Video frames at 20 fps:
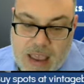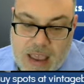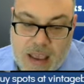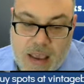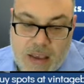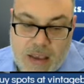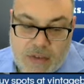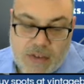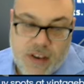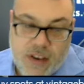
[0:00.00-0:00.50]

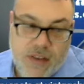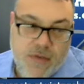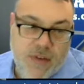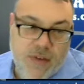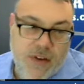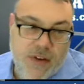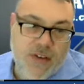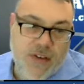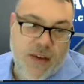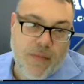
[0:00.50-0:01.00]

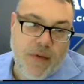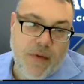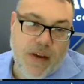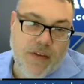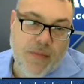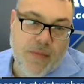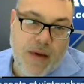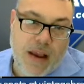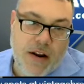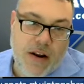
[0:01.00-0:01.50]
86 flyer
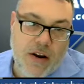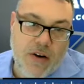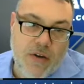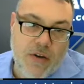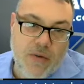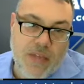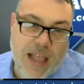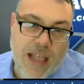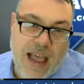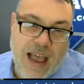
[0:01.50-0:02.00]
set break
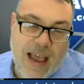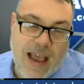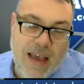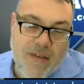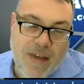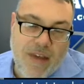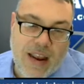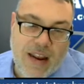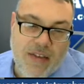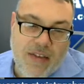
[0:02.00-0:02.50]
spot in our new
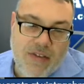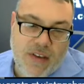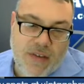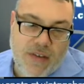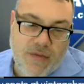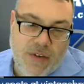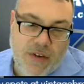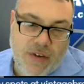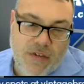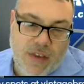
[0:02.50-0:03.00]
live
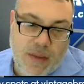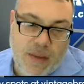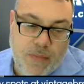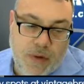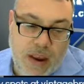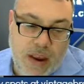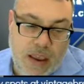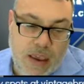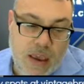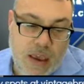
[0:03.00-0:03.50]
86
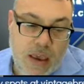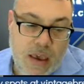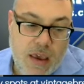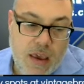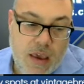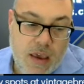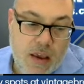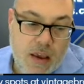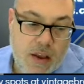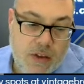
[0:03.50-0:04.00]
flyer set
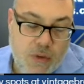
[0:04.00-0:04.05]
break,